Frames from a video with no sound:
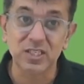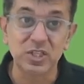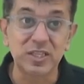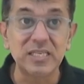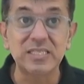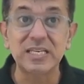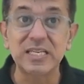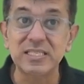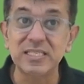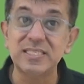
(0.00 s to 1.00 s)
This
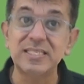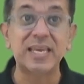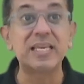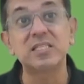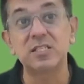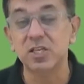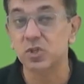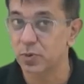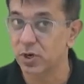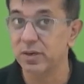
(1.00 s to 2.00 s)
is the second
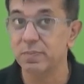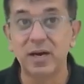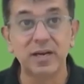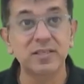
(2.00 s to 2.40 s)
stage, product market